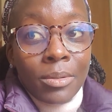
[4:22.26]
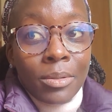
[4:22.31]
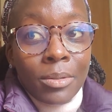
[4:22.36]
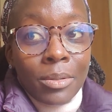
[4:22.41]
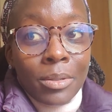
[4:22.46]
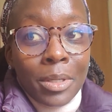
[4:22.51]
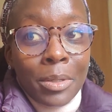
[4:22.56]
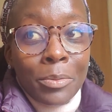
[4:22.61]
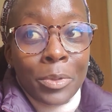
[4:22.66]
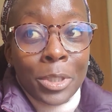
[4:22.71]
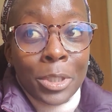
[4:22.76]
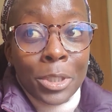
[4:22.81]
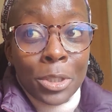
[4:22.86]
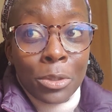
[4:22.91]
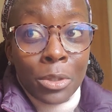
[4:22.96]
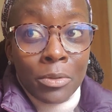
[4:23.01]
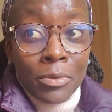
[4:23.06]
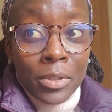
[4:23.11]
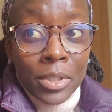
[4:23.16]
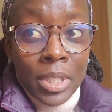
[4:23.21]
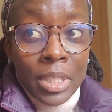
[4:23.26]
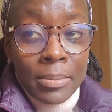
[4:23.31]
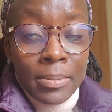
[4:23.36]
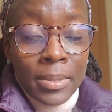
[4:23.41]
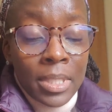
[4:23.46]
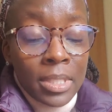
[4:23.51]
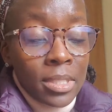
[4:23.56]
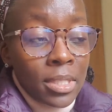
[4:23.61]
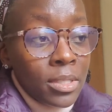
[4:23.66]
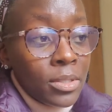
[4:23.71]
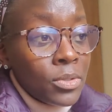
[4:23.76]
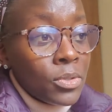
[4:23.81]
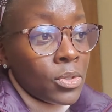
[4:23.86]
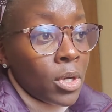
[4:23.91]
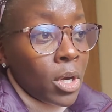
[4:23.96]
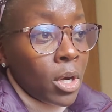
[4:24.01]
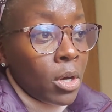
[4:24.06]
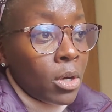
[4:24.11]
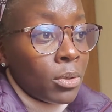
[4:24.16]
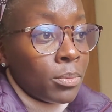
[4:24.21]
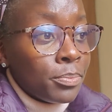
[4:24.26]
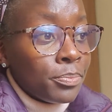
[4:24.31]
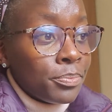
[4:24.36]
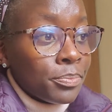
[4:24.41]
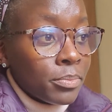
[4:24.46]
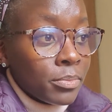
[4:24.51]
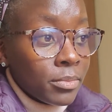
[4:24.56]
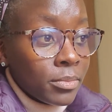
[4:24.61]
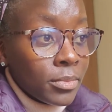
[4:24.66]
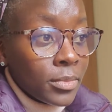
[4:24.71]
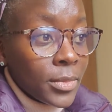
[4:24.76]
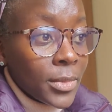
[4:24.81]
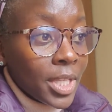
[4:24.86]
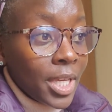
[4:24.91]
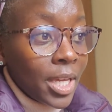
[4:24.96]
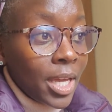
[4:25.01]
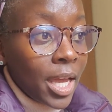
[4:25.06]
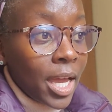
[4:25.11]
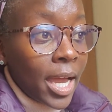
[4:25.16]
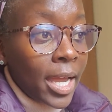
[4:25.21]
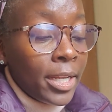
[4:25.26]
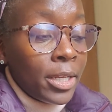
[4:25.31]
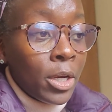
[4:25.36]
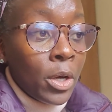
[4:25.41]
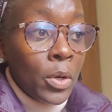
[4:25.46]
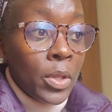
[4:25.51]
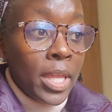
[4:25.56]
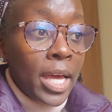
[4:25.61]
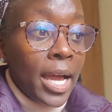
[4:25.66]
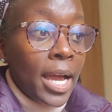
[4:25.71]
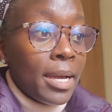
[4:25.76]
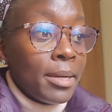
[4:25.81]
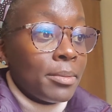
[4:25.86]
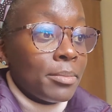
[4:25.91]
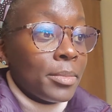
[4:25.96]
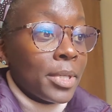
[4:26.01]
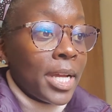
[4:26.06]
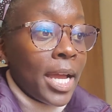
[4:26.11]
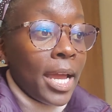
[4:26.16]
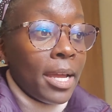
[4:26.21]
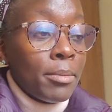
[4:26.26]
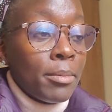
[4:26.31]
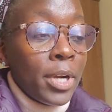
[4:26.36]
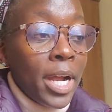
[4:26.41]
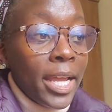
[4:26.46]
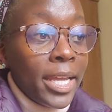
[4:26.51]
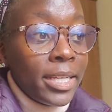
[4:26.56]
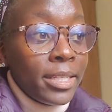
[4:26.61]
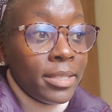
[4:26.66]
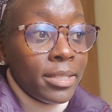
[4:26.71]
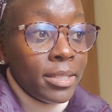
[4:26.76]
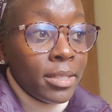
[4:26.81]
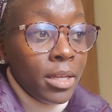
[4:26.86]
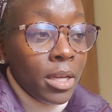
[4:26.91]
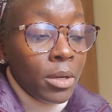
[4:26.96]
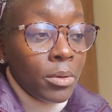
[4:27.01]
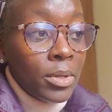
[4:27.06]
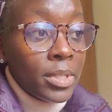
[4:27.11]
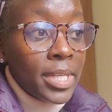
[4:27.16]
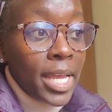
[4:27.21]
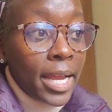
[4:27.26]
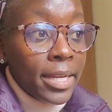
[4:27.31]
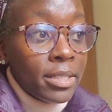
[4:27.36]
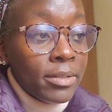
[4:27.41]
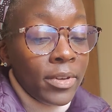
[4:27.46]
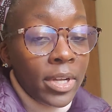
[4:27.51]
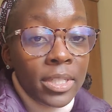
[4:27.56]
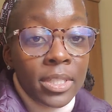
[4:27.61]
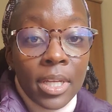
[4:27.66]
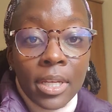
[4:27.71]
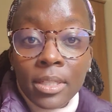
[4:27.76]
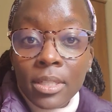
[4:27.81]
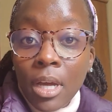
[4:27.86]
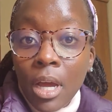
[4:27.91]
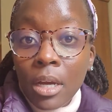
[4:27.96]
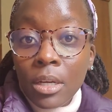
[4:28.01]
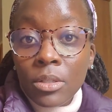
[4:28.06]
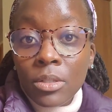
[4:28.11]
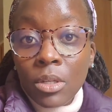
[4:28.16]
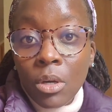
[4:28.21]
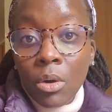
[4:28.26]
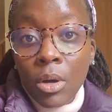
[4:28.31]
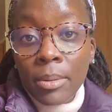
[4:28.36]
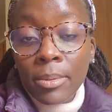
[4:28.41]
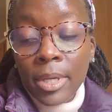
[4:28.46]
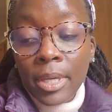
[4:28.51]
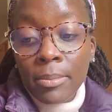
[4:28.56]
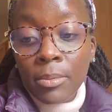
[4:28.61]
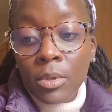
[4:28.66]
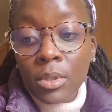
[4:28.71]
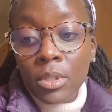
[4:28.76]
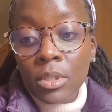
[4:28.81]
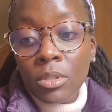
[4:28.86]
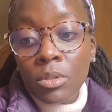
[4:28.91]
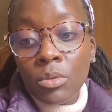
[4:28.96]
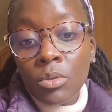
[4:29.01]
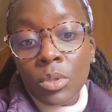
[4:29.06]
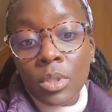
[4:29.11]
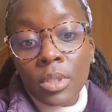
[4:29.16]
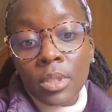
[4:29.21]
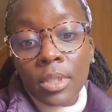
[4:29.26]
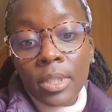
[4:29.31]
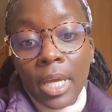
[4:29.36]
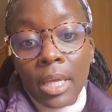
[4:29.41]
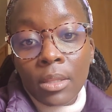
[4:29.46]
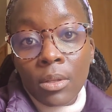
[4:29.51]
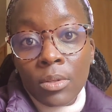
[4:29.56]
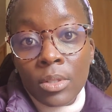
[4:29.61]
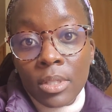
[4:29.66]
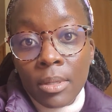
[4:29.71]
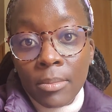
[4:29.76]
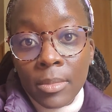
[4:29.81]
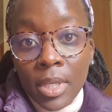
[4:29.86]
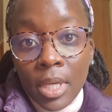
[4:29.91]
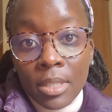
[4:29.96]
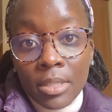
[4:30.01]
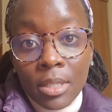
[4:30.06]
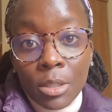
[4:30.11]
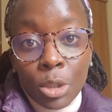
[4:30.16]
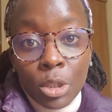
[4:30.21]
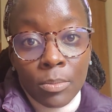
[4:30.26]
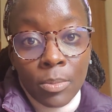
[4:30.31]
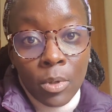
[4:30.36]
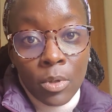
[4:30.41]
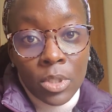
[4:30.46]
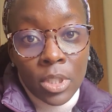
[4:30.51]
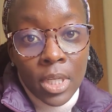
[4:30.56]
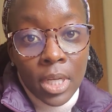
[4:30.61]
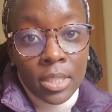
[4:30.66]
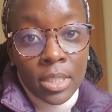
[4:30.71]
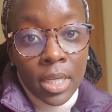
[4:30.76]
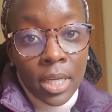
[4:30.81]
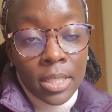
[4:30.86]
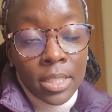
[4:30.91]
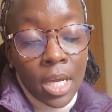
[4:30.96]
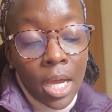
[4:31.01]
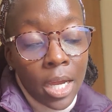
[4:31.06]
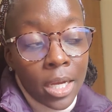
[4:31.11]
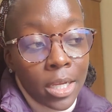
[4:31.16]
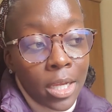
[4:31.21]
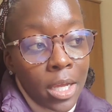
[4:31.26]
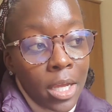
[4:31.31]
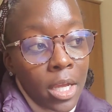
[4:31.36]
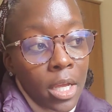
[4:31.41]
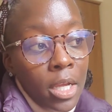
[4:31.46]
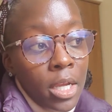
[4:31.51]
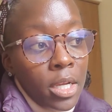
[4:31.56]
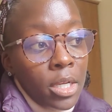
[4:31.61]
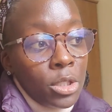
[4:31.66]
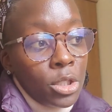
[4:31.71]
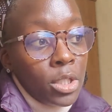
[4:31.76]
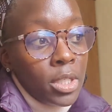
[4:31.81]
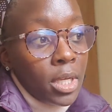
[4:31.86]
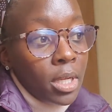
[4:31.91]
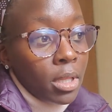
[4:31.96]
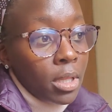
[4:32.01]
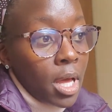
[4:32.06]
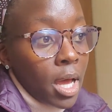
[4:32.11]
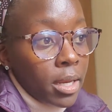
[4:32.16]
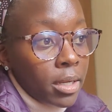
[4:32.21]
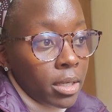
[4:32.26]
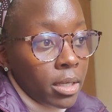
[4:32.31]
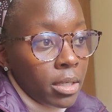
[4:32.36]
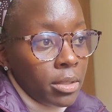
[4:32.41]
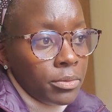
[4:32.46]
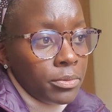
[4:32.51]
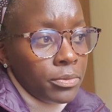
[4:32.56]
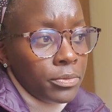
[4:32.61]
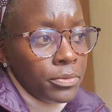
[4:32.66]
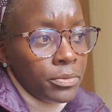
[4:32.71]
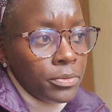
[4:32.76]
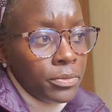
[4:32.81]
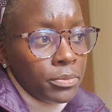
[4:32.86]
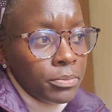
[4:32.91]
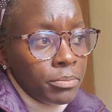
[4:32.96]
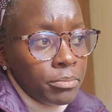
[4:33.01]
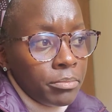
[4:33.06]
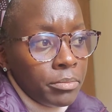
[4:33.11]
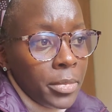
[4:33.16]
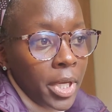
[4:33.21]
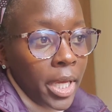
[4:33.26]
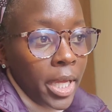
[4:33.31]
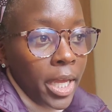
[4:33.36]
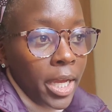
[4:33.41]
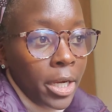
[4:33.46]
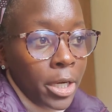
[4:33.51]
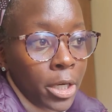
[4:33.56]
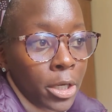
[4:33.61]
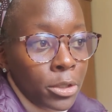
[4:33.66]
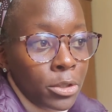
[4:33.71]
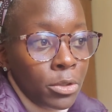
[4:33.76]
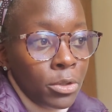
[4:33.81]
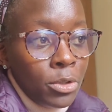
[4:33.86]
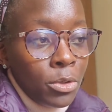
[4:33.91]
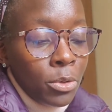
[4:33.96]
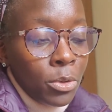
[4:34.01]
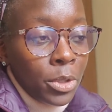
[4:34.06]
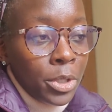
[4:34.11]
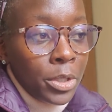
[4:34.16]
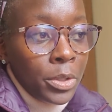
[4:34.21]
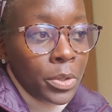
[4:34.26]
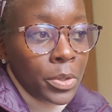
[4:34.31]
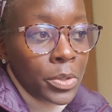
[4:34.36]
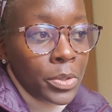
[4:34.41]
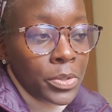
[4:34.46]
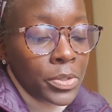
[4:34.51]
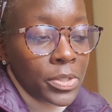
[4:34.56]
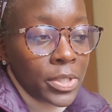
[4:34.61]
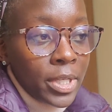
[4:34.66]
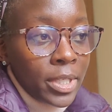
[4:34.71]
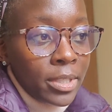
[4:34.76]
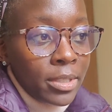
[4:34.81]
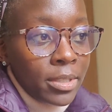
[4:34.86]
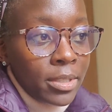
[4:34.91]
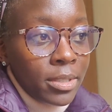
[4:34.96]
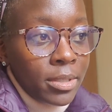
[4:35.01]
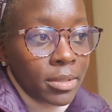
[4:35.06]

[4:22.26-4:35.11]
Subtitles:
in which to look for these pieces. So I know that Ma'Khia Bryant was active on TikTok, so I'm able to download some things that she posted on TikTok. She did a lot of hair tutorials and